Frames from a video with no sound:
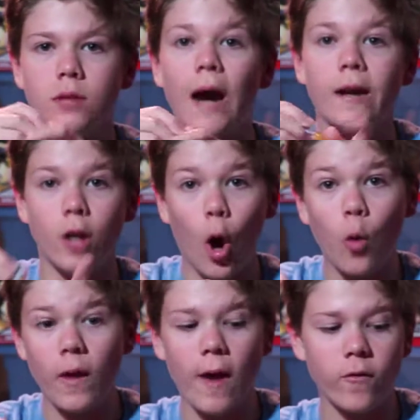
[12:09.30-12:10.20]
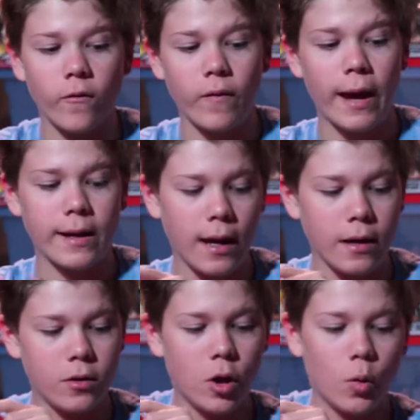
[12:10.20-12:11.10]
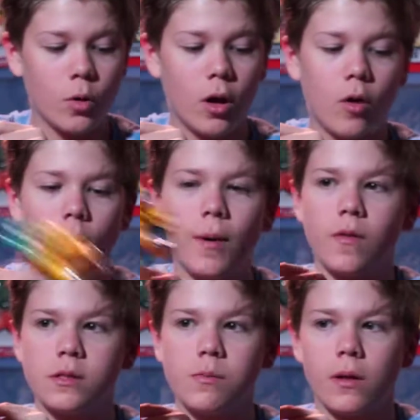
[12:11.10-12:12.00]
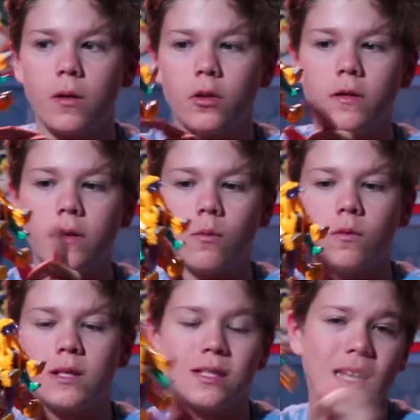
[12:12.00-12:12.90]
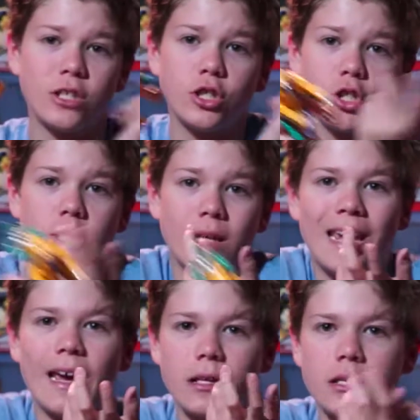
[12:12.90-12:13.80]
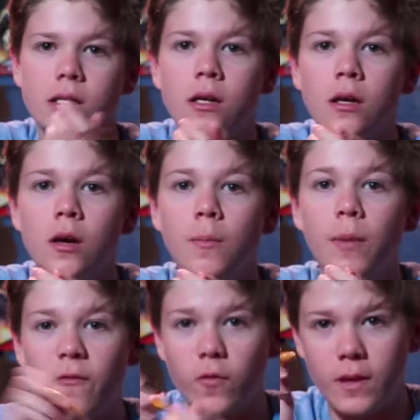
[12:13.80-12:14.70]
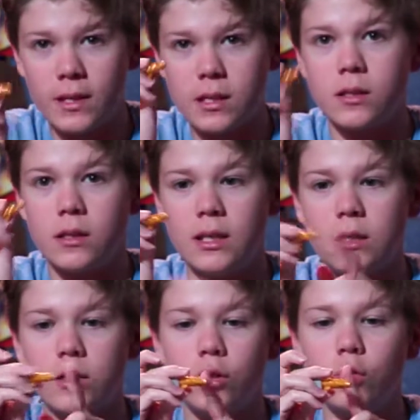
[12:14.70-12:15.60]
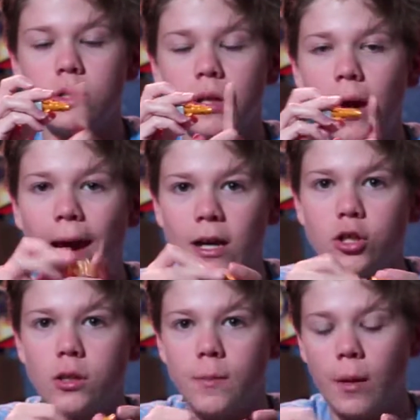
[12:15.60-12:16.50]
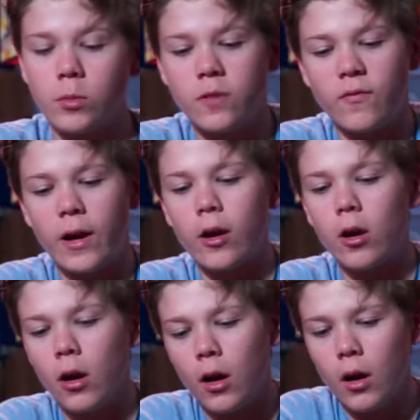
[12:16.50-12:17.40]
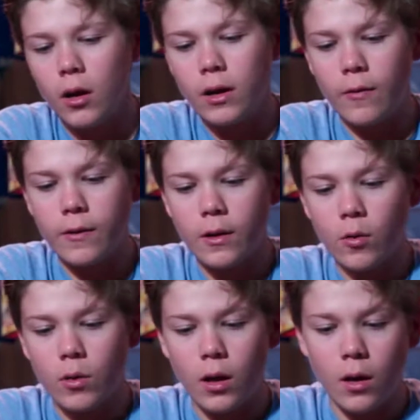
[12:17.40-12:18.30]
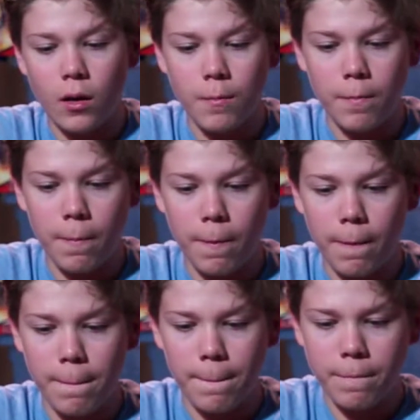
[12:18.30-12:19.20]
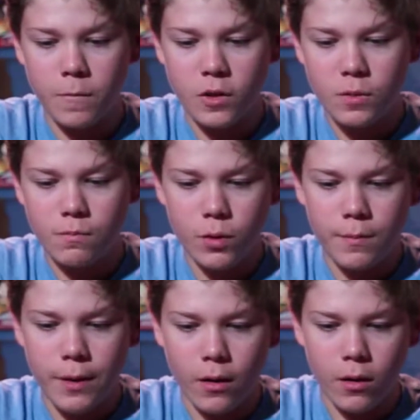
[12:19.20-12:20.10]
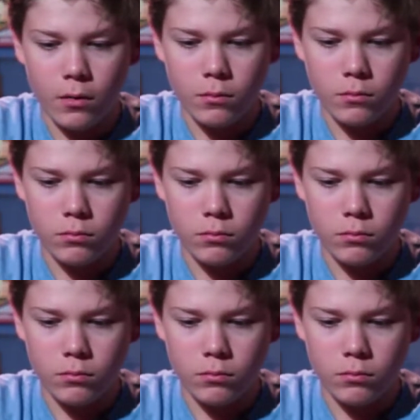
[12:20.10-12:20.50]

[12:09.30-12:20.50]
I know that for a fact. I don't know about the spring-loaded thing with this. That's just a guess. But for this, these used to actually be able to fire. Now they don't. Just put them back on.